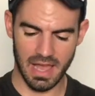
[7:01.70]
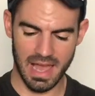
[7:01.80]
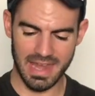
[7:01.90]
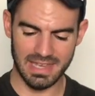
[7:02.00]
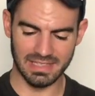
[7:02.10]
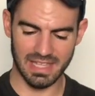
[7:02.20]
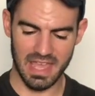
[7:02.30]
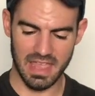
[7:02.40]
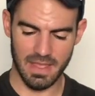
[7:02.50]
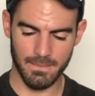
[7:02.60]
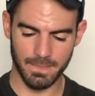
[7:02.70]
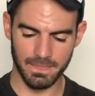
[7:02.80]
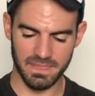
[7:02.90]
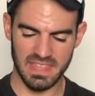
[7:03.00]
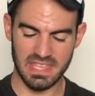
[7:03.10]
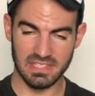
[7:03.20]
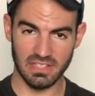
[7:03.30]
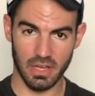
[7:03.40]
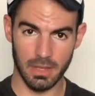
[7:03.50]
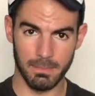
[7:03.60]
I didn't like these
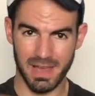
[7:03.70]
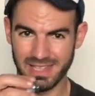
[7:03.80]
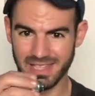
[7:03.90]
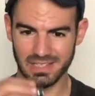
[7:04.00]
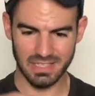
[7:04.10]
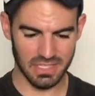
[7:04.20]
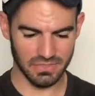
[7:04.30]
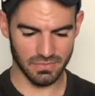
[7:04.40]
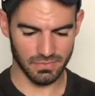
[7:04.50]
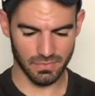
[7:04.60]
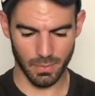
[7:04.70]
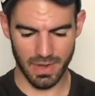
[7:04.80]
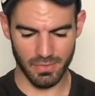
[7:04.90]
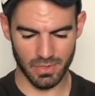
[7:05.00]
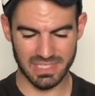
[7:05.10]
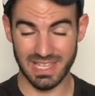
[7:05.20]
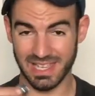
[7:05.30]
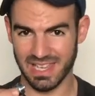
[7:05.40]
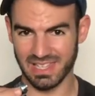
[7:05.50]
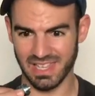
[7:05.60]
on my lug nuts, for whatever reason
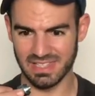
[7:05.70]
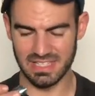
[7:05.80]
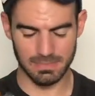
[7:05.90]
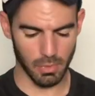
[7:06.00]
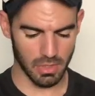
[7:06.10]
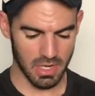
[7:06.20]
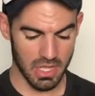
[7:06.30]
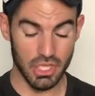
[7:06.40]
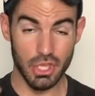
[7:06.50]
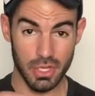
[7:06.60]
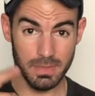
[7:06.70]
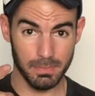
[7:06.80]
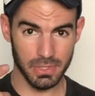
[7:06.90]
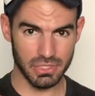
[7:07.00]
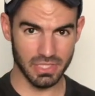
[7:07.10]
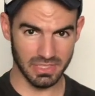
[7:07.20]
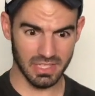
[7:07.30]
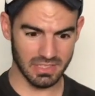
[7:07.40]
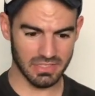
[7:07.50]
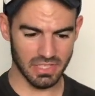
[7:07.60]
I kind of like these more, you can put the
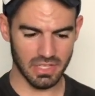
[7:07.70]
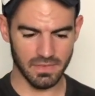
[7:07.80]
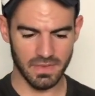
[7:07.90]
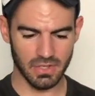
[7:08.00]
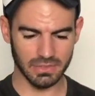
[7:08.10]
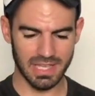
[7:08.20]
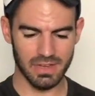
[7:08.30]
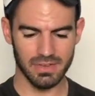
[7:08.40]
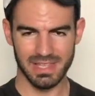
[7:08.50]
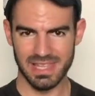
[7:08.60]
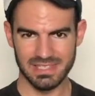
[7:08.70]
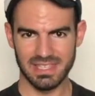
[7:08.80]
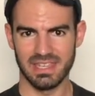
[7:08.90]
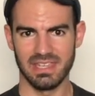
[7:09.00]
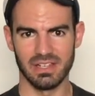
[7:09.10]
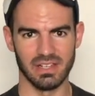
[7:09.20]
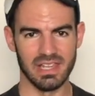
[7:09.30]
lug nuts on your vehicle now inside here.